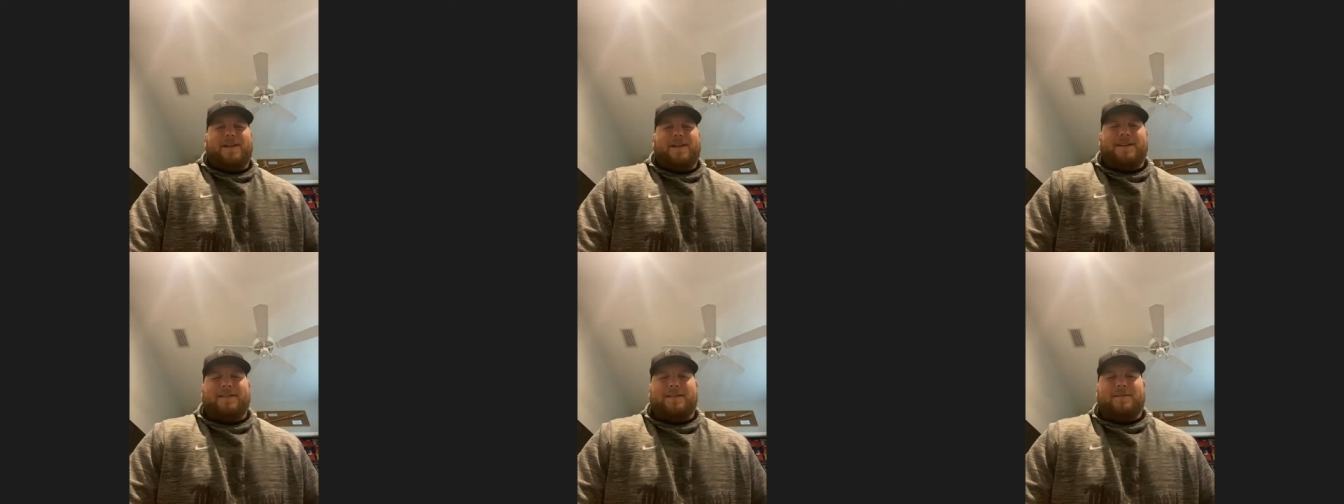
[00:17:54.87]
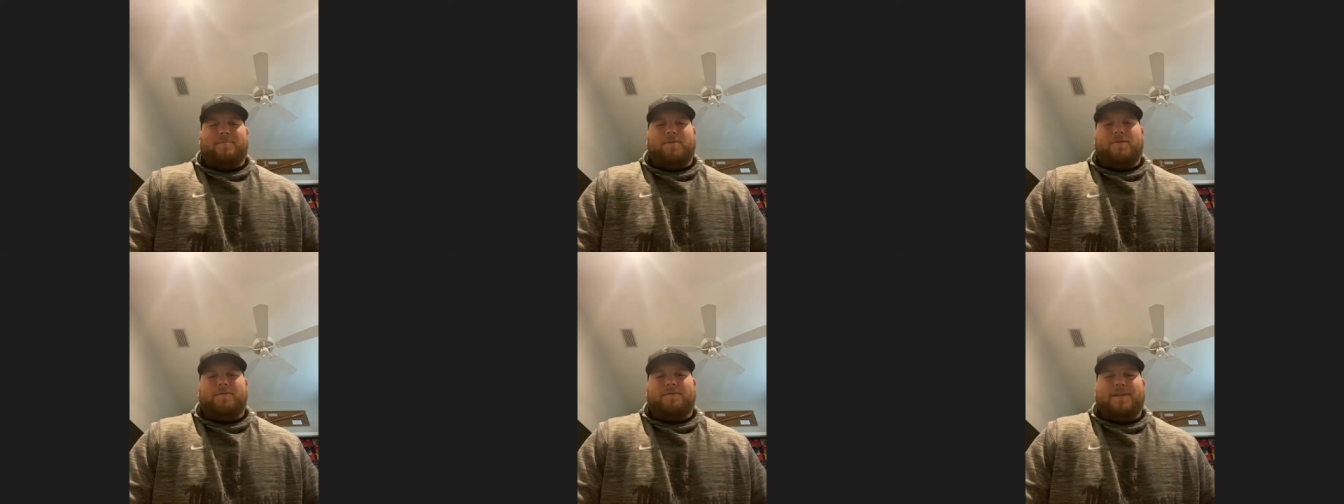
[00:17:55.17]
then
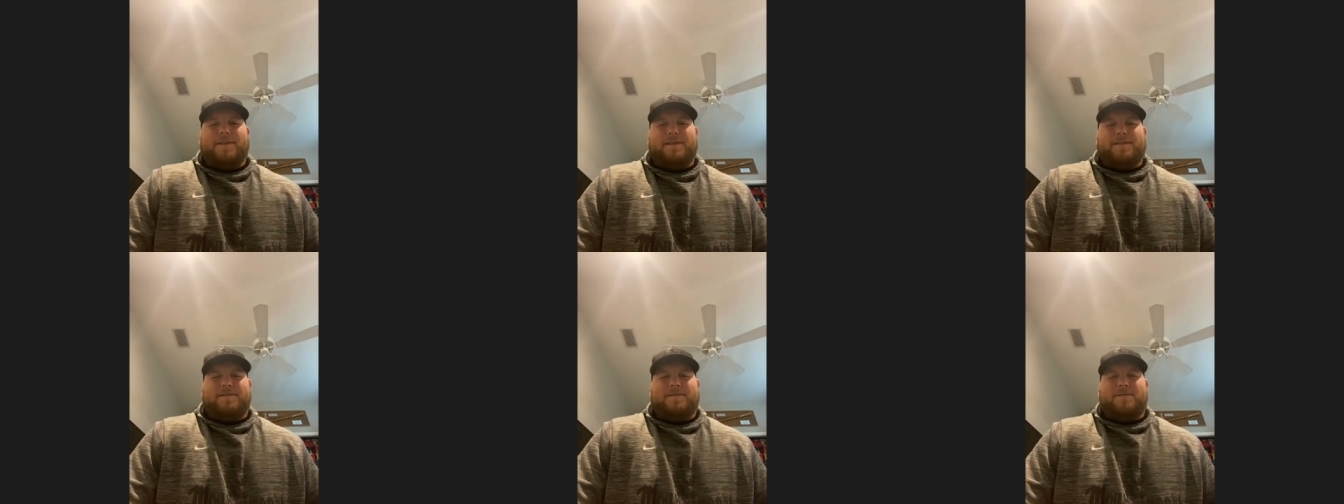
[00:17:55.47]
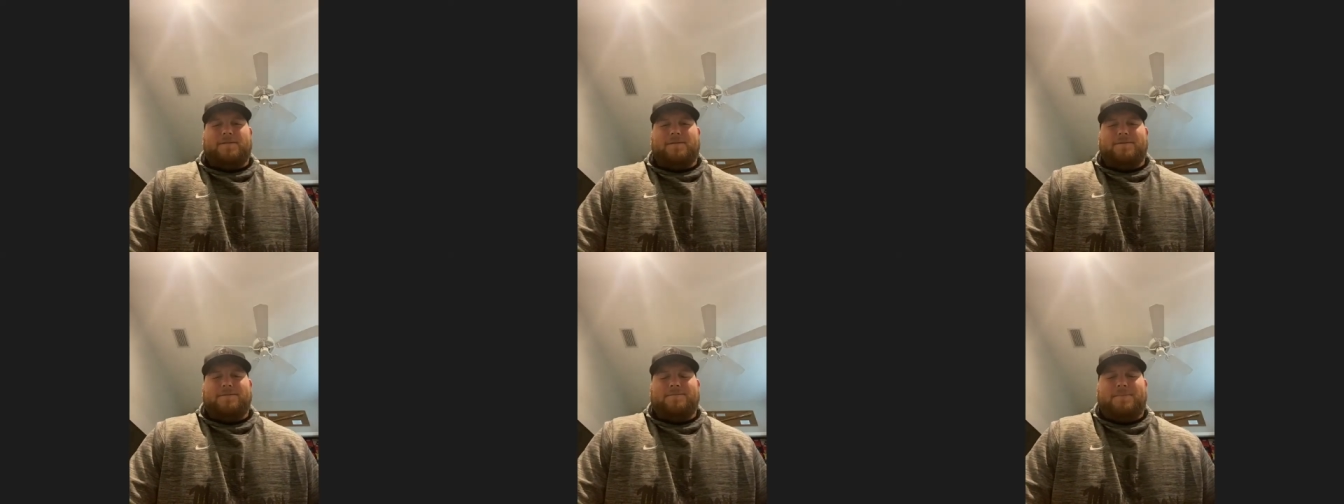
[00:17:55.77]
moved
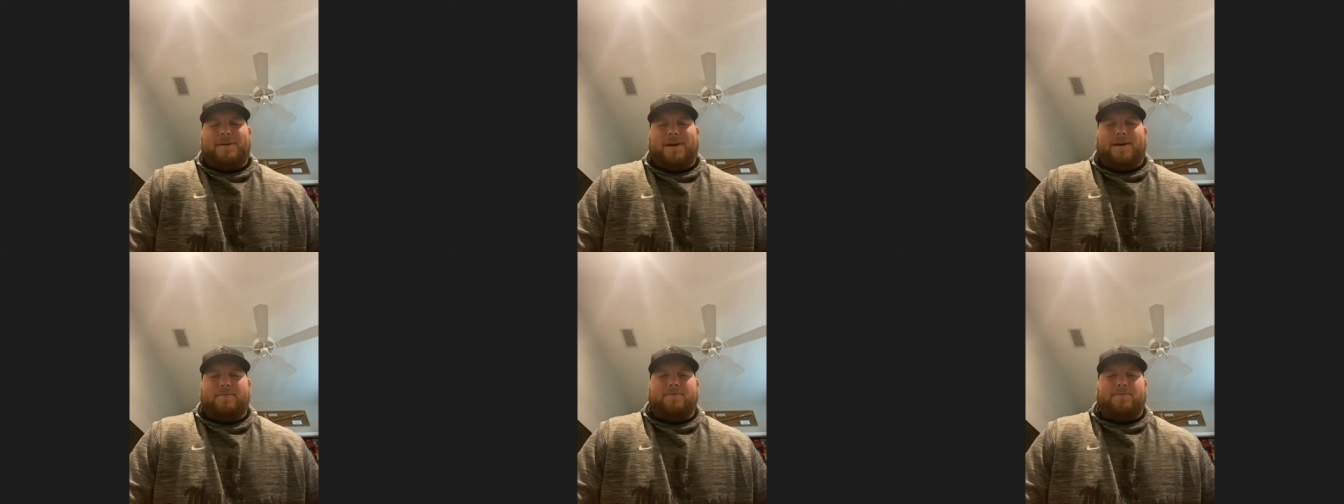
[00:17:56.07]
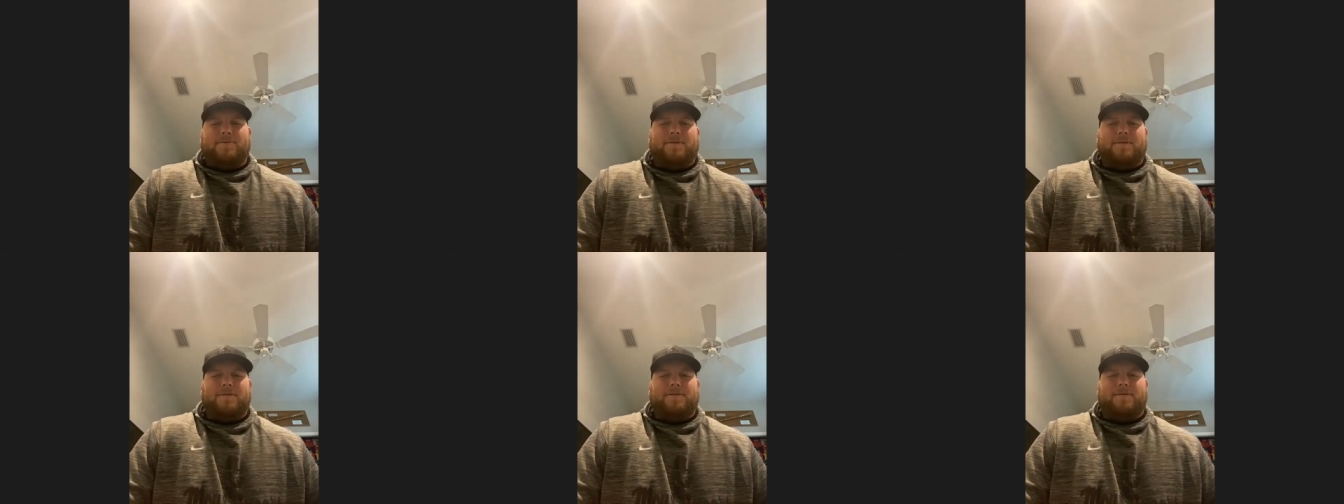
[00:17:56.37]
into Pop
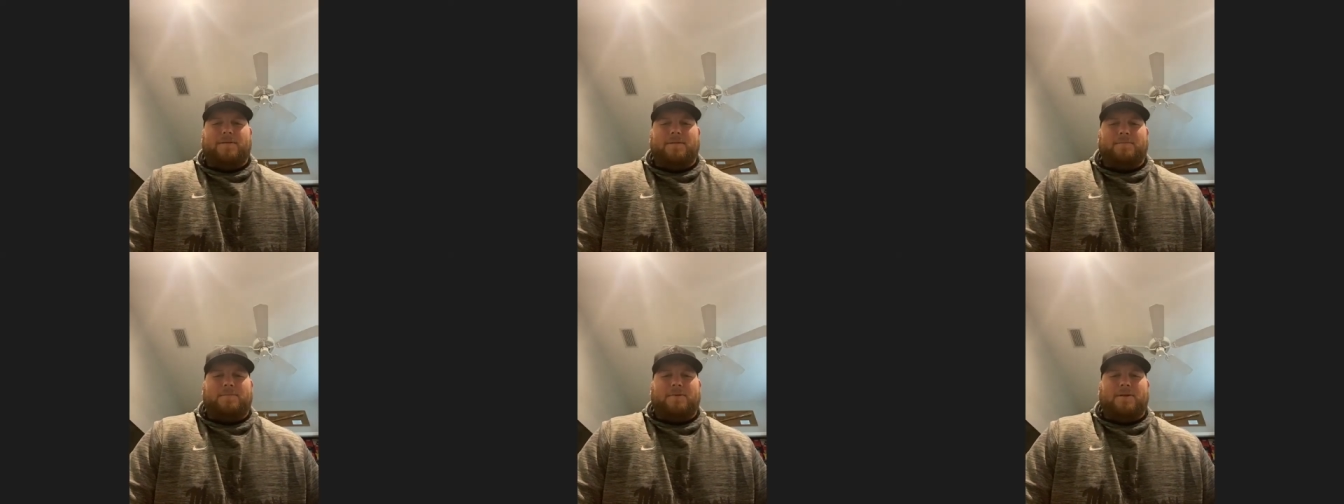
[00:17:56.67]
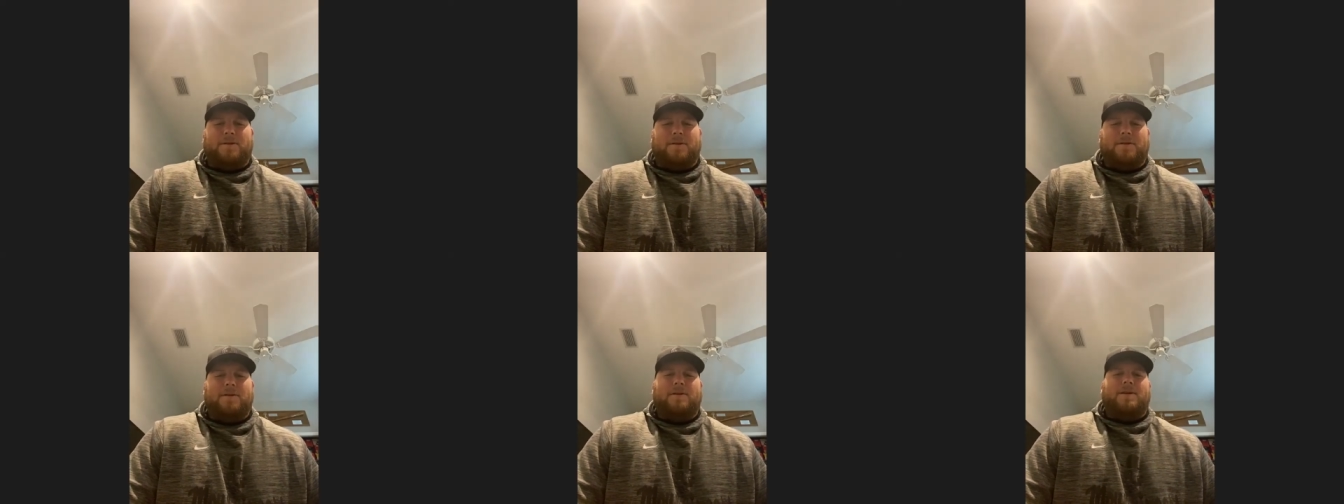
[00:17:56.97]
Warner
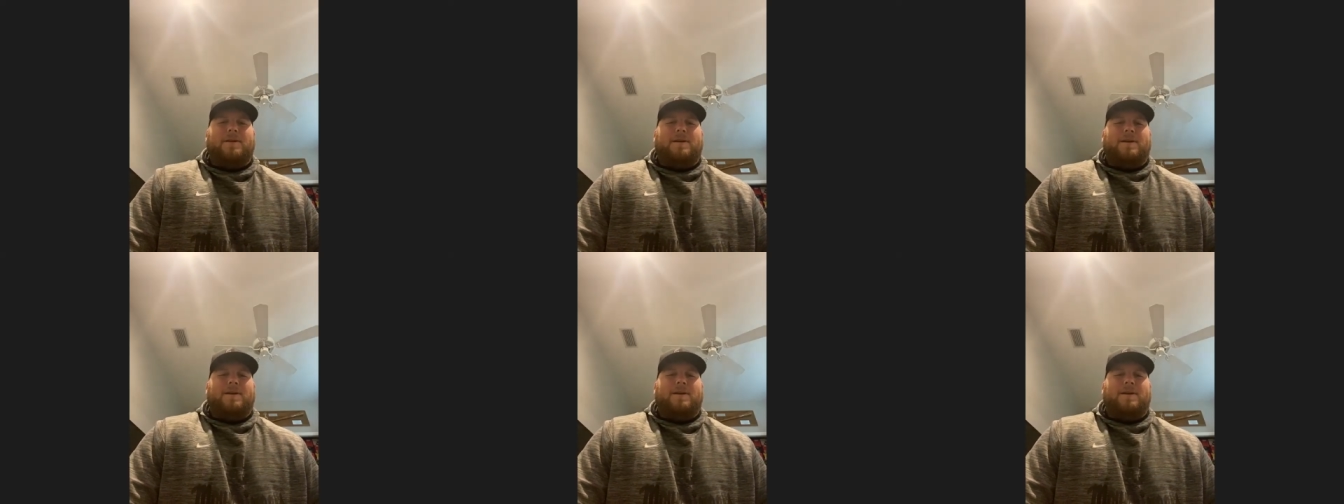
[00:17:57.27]
football.